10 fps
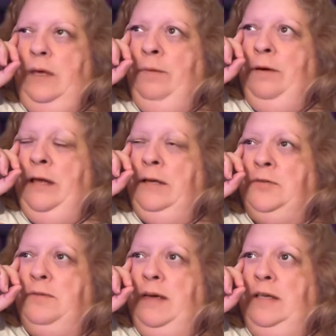but
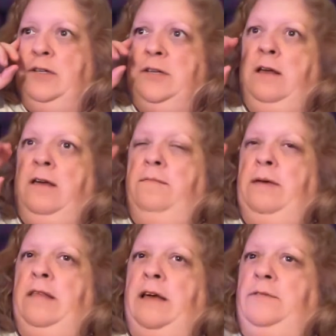next week there's not going to
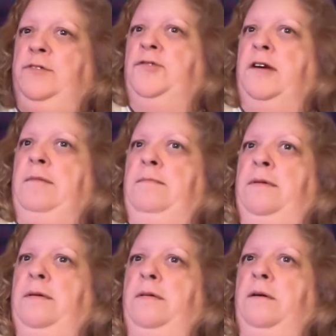be a live stream,
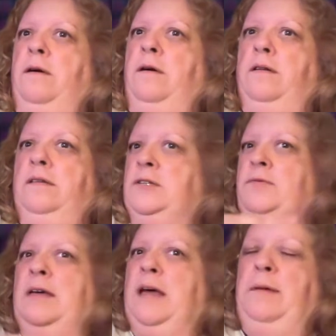or this
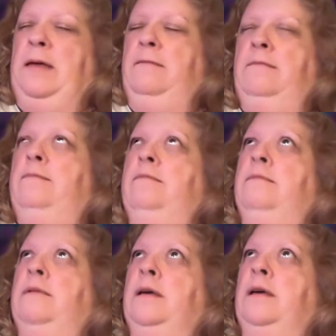week I mean,
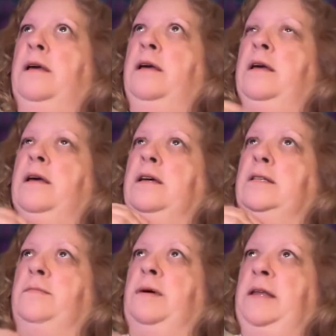
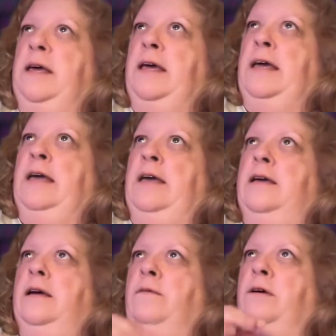because Monday
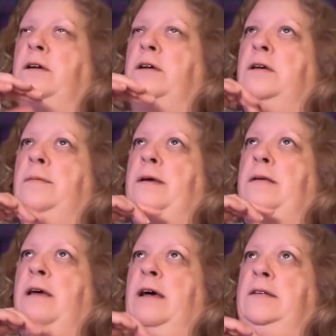I'm in
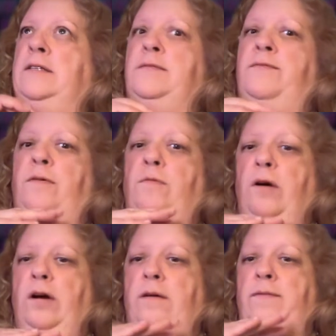class for
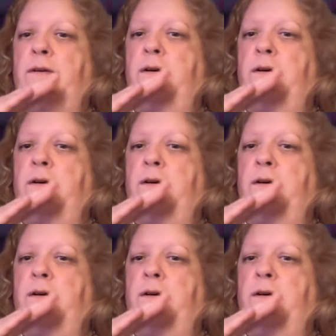work